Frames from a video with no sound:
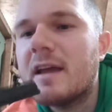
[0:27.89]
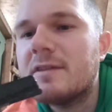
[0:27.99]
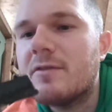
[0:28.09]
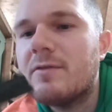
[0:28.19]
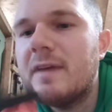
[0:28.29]
Okay,
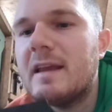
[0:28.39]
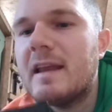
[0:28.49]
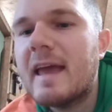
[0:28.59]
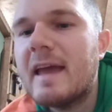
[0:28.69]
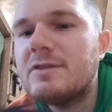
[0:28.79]
so a
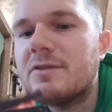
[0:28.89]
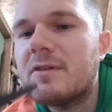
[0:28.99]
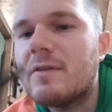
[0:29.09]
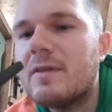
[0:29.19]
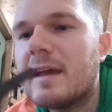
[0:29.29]
feeler gauge or
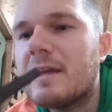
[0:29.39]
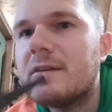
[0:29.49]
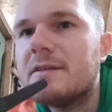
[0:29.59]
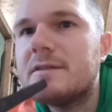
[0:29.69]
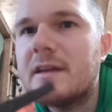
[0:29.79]
a
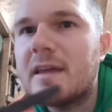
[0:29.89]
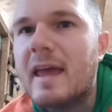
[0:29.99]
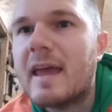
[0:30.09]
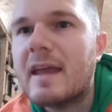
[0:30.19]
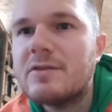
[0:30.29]
thickness
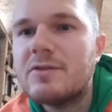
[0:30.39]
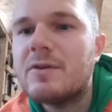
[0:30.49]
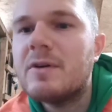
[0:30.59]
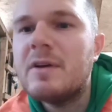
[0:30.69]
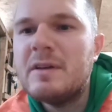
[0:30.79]
gauge
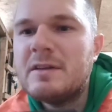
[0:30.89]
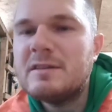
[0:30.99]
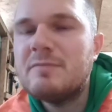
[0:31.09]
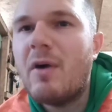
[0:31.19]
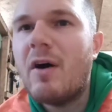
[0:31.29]
or
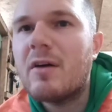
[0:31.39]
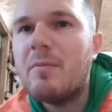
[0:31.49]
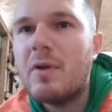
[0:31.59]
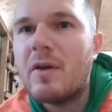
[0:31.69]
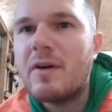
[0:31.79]

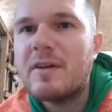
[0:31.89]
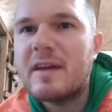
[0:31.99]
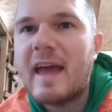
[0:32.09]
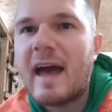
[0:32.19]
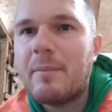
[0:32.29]
spark plug
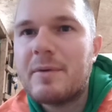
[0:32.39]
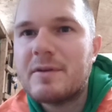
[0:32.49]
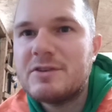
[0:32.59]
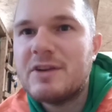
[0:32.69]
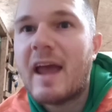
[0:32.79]
gap
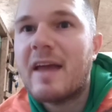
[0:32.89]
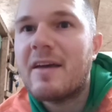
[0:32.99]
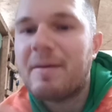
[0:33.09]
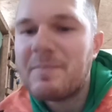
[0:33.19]
checker.